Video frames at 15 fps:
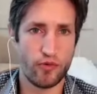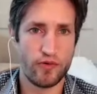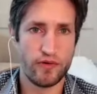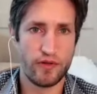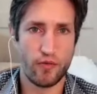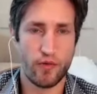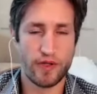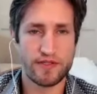that
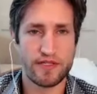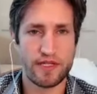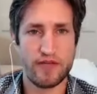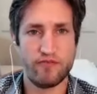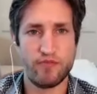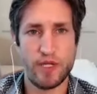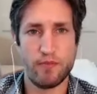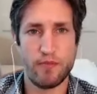once they've
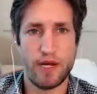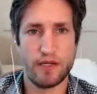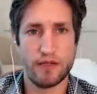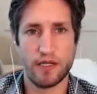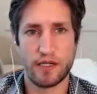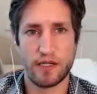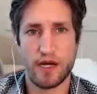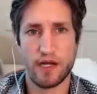been made, they
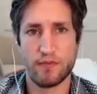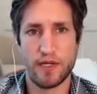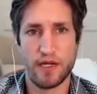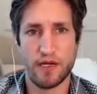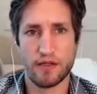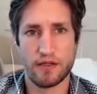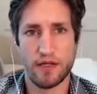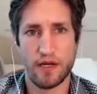can't be
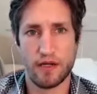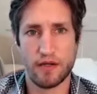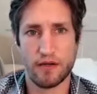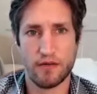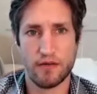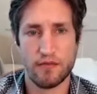undone.